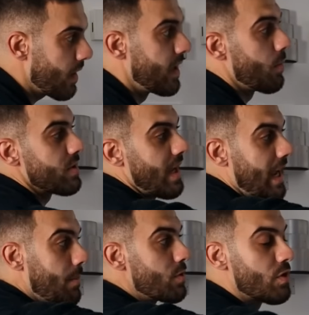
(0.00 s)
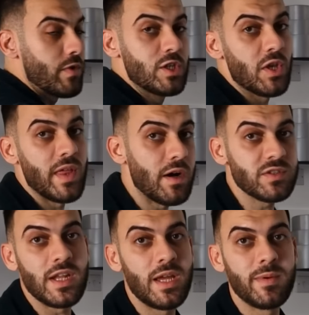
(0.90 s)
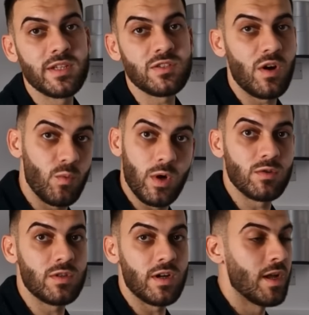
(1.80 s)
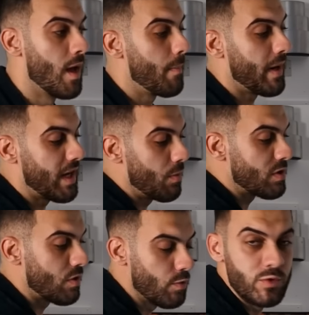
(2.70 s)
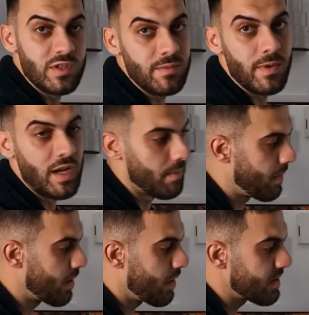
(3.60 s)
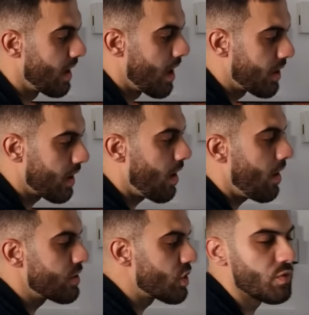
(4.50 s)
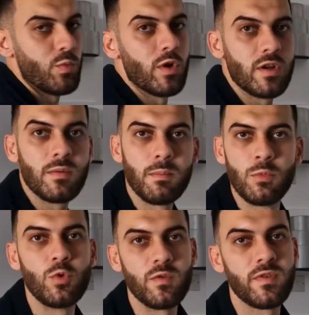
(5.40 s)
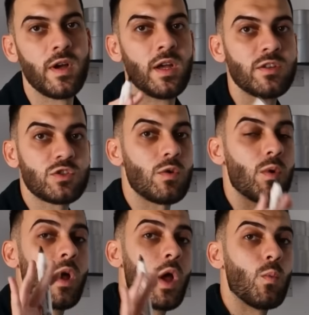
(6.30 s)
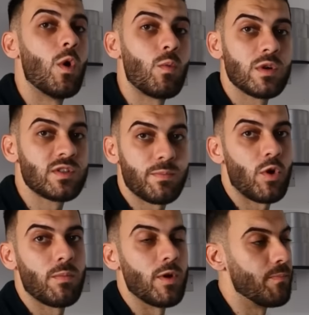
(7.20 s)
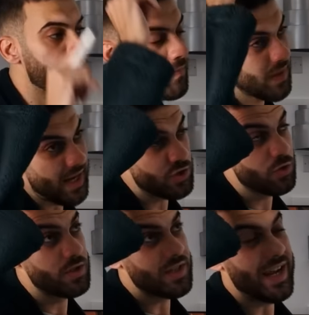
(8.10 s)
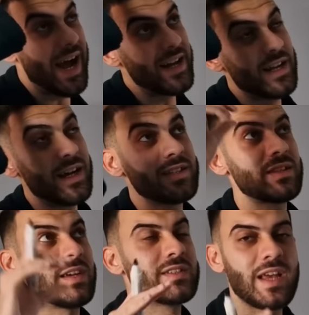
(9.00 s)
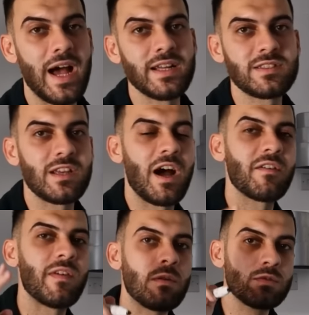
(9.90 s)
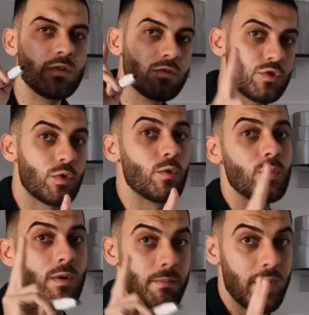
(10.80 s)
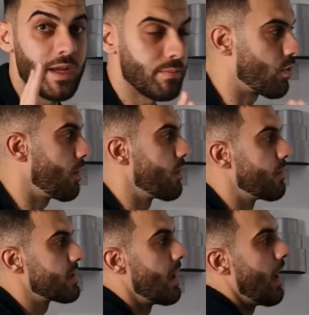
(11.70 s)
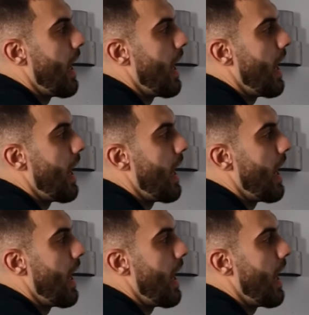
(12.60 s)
He was able to reach 1,000 ABSR, well done, but he was losing money because the car just wouldn't move. So what was the problem? As soon as I analyzed his ads, I found two main problems.